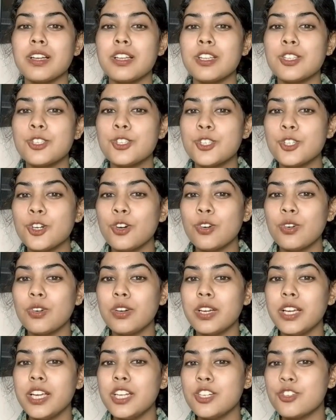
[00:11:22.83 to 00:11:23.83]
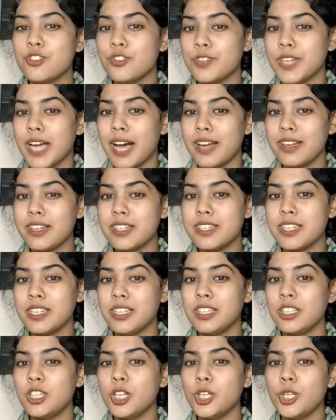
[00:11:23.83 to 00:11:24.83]
So, in
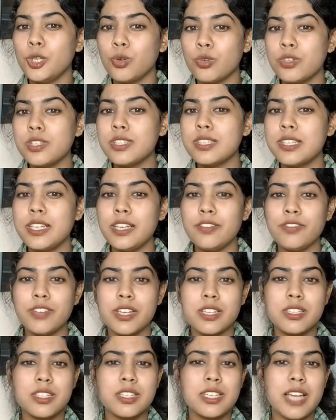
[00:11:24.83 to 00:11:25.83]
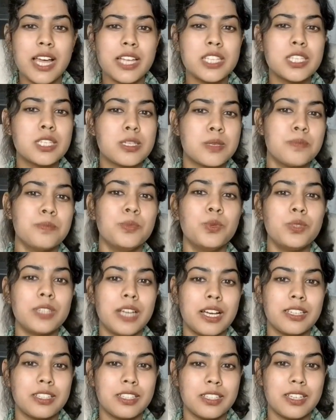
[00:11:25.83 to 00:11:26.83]
reality, the lotus leaf isn't as smooth
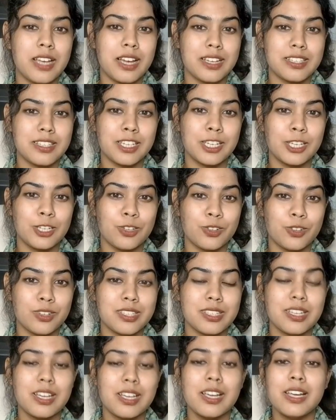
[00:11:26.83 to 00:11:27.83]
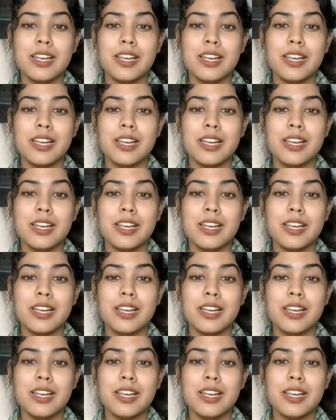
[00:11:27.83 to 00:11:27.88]
as it looks.